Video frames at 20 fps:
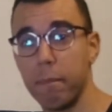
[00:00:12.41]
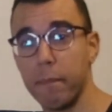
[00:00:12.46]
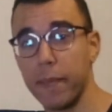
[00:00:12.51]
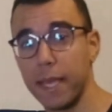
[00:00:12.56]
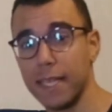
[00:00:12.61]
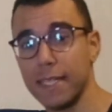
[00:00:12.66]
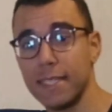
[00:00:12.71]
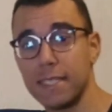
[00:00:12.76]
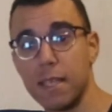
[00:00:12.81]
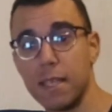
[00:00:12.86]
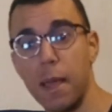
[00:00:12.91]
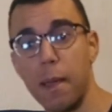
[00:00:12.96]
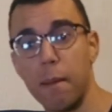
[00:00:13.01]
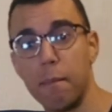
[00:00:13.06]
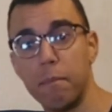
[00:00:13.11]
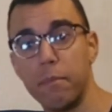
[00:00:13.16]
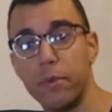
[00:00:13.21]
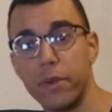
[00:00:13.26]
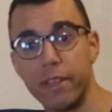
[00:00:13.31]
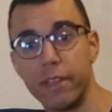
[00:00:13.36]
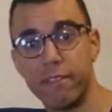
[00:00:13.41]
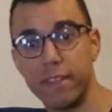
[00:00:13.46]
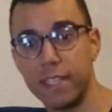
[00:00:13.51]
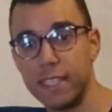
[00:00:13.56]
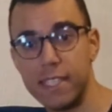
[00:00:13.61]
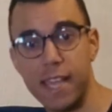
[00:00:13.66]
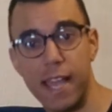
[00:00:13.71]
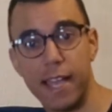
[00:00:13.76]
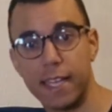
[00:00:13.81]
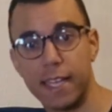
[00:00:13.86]
means
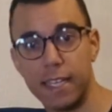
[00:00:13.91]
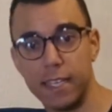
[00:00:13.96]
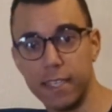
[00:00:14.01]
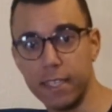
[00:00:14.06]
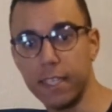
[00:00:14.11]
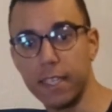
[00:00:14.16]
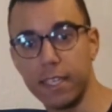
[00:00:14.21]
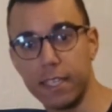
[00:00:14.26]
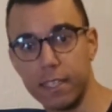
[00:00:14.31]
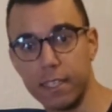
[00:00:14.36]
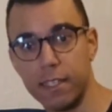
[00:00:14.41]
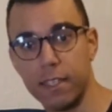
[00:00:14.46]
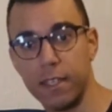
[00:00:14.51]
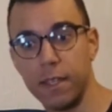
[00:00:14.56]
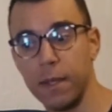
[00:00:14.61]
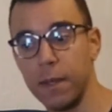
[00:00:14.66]
breathing technique.